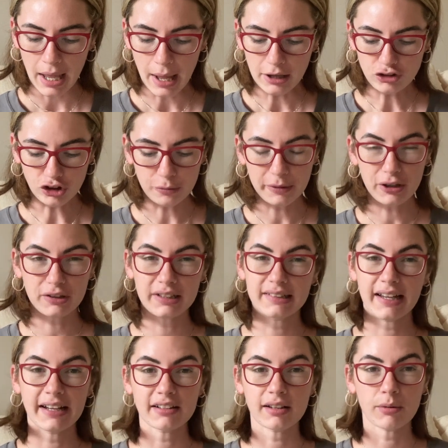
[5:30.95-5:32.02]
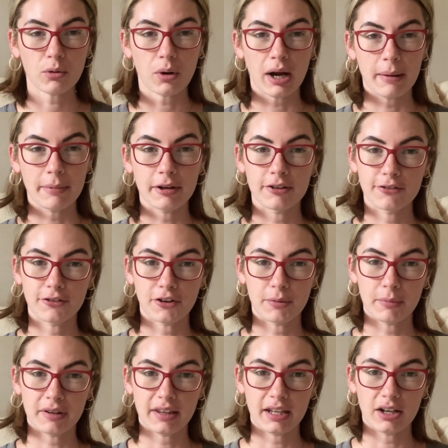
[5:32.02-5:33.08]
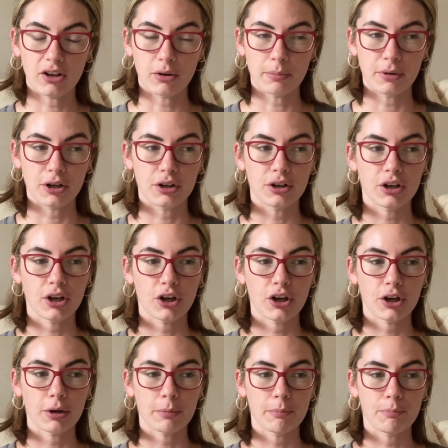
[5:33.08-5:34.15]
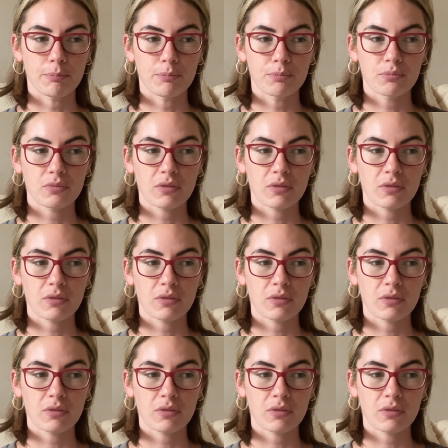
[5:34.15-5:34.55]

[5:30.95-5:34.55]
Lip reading: just because it takes up quite a bit of room at the allotment, and